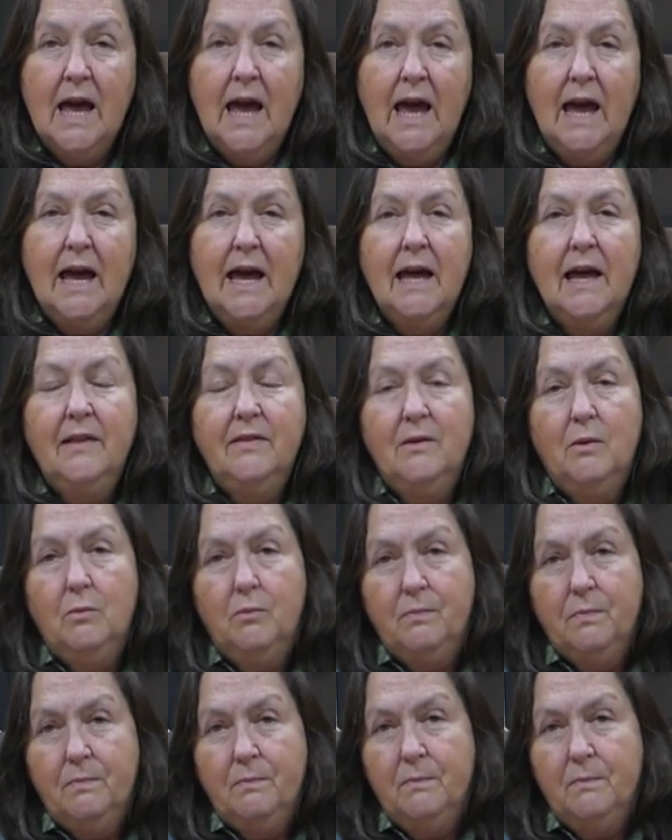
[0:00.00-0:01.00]
and
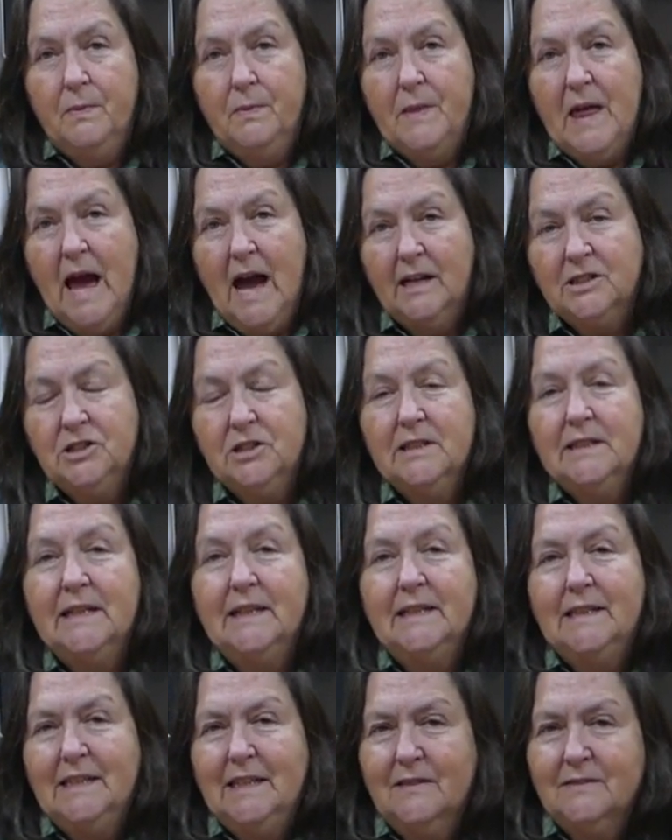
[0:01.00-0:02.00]
actually
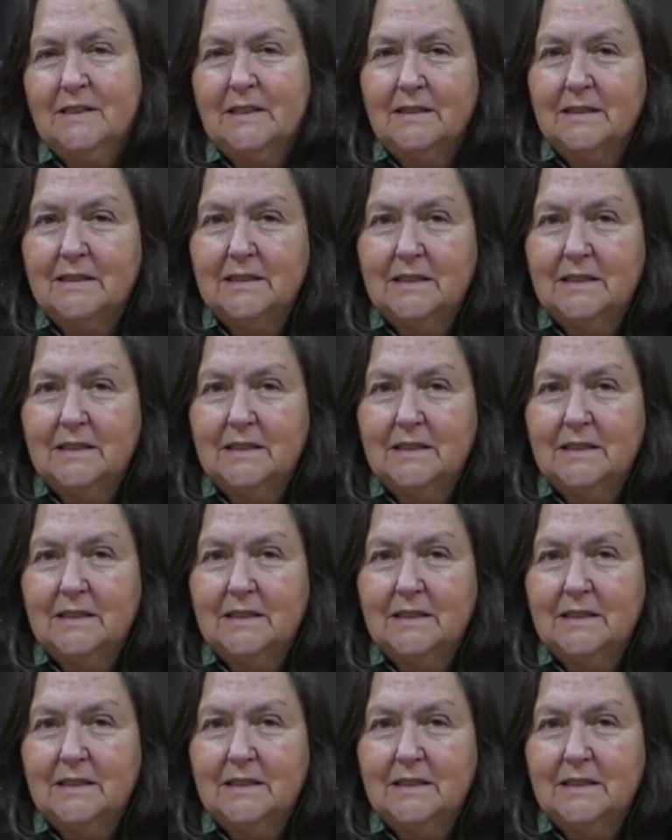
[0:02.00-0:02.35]
it gives it a